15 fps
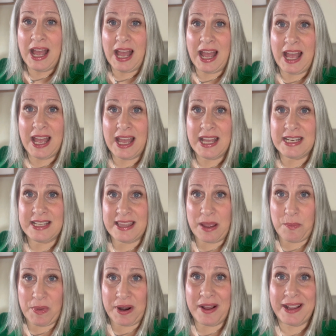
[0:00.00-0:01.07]
and
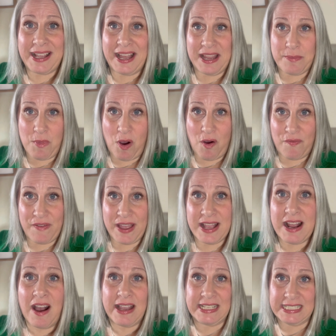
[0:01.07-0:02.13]
then when I came off it,
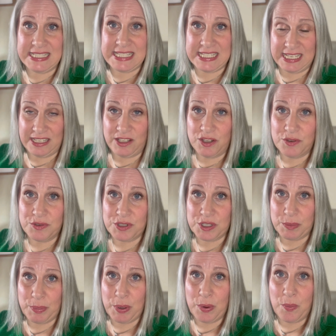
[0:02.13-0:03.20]
I continued
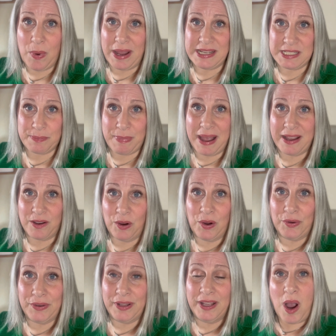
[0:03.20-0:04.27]
to put weight back
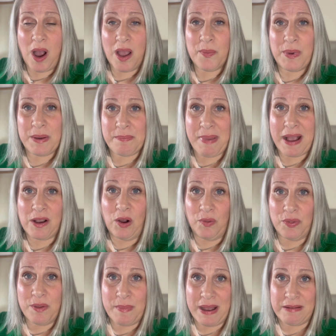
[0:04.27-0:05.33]
on. I went back
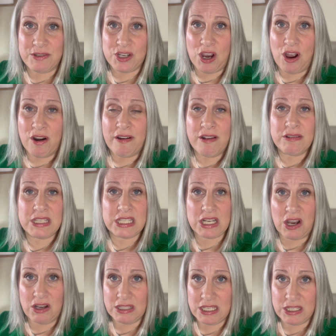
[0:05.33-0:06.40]
on the Mounjaro,
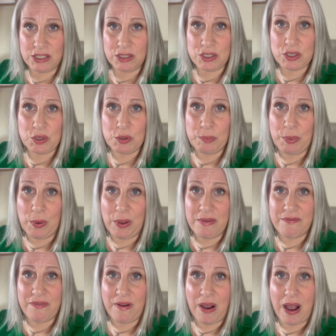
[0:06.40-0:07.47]
started at the
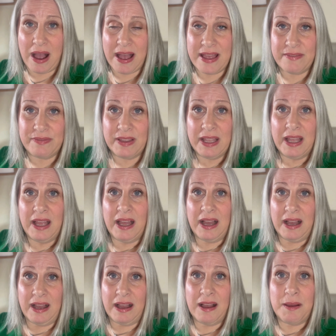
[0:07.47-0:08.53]
2.5,
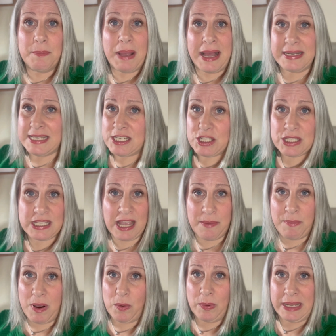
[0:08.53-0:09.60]
and it just kept
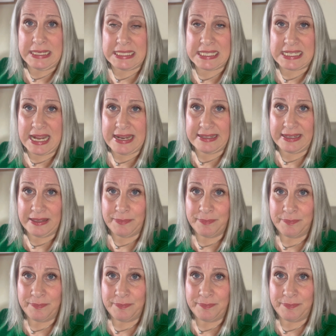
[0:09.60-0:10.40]
my weight steady.